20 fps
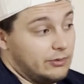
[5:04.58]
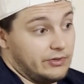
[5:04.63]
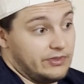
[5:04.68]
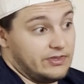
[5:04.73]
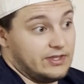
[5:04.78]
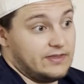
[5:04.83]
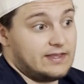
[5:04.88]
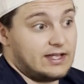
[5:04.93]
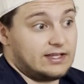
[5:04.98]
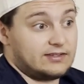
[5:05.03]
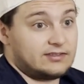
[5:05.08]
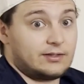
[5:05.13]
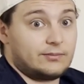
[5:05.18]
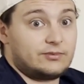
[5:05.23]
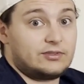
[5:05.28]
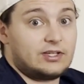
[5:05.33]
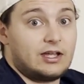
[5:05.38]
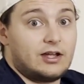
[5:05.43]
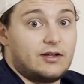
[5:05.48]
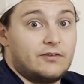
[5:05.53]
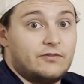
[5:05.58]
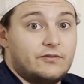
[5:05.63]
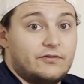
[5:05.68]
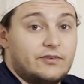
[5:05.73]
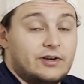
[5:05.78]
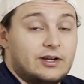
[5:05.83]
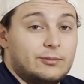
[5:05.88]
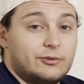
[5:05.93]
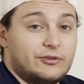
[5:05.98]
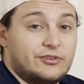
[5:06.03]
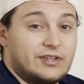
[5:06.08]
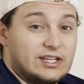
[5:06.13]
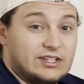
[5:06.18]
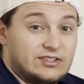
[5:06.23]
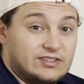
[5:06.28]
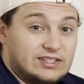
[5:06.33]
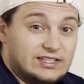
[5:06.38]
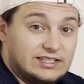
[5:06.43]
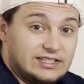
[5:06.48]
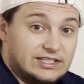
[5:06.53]
within that subset of variables that
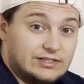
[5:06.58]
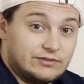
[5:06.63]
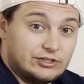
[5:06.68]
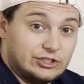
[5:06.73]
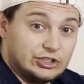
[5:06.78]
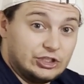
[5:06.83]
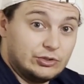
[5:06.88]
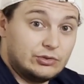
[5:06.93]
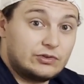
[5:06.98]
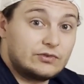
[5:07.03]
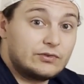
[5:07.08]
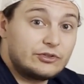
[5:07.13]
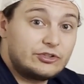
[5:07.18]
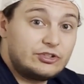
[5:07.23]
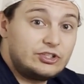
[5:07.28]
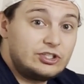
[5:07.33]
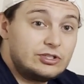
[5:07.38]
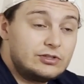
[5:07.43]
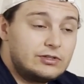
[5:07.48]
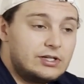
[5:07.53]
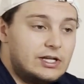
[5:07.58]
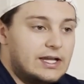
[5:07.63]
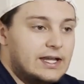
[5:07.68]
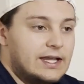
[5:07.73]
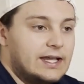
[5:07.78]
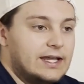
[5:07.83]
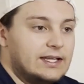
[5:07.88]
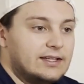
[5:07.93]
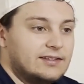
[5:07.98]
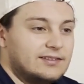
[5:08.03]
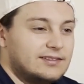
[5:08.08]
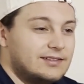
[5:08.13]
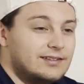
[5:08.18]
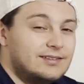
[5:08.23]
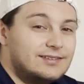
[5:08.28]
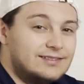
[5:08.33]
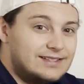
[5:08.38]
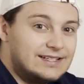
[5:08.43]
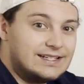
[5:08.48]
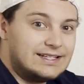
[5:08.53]
is even useful to you is
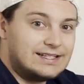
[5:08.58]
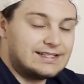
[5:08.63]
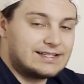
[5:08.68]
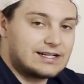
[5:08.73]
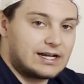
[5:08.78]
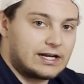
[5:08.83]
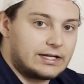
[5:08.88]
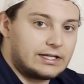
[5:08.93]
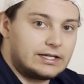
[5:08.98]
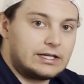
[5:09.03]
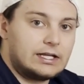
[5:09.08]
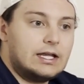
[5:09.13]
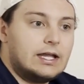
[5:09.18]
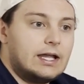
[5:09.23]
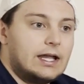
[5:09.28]
teeny tiny.